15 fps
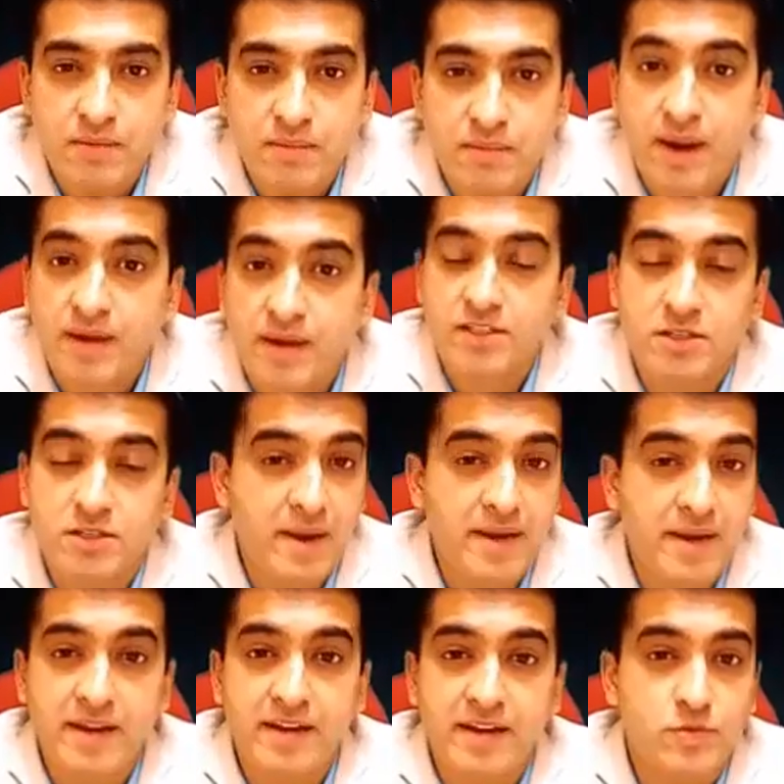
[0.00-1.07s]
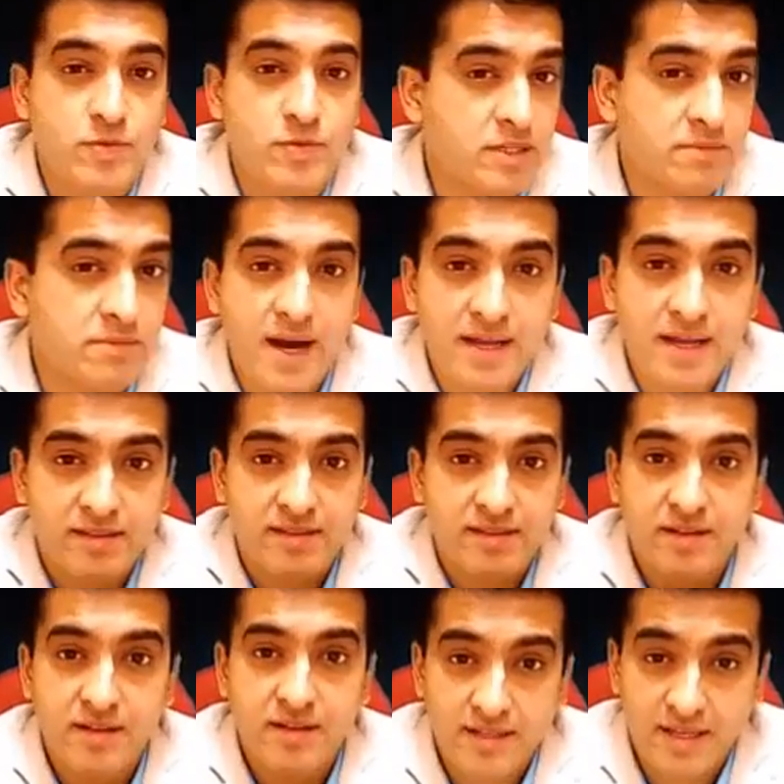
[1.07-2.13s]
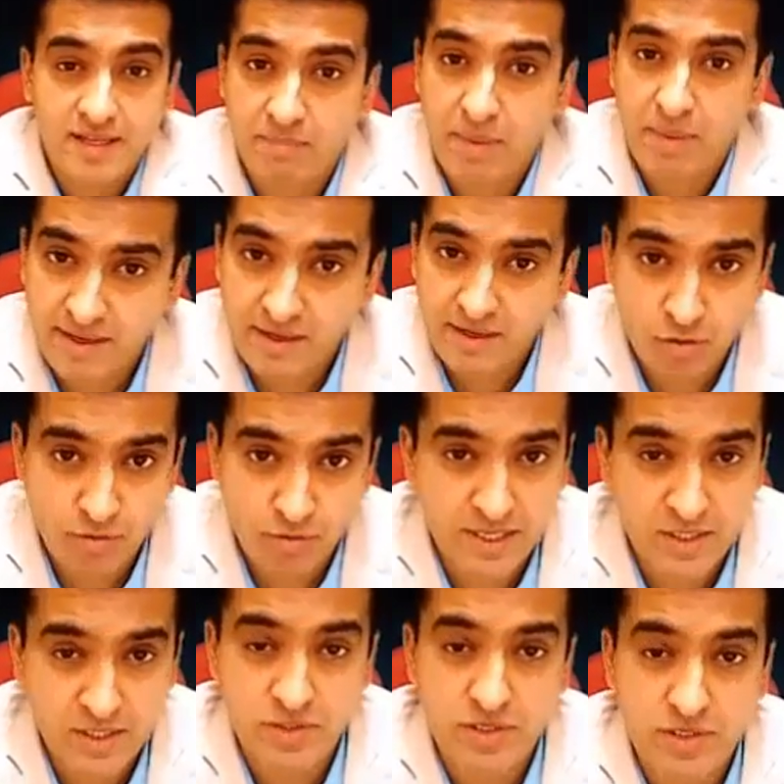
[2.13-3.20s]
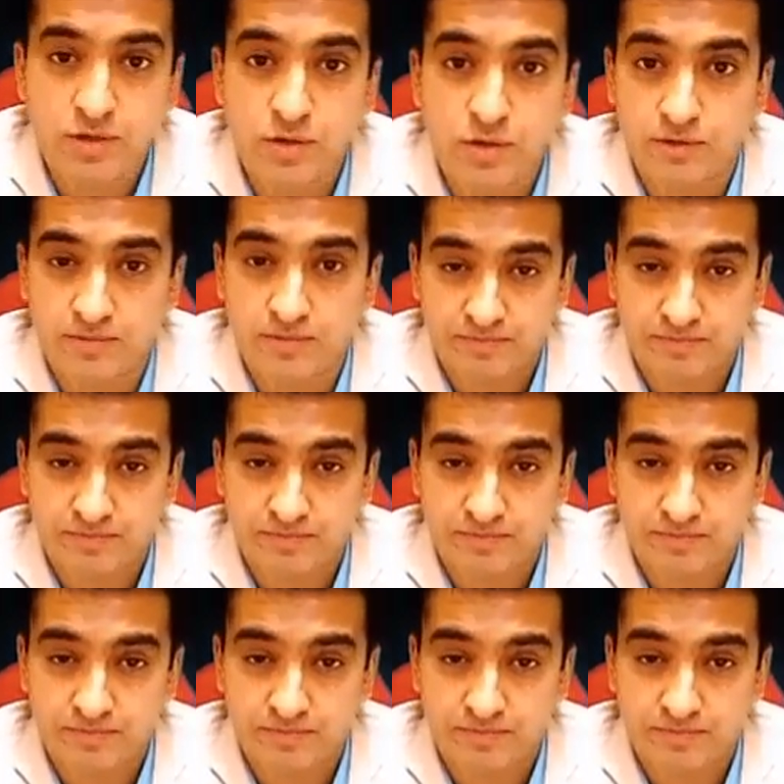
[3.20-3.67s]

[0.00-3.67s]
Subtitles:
Participating in a Swachh Bharat campaign could be a social goal.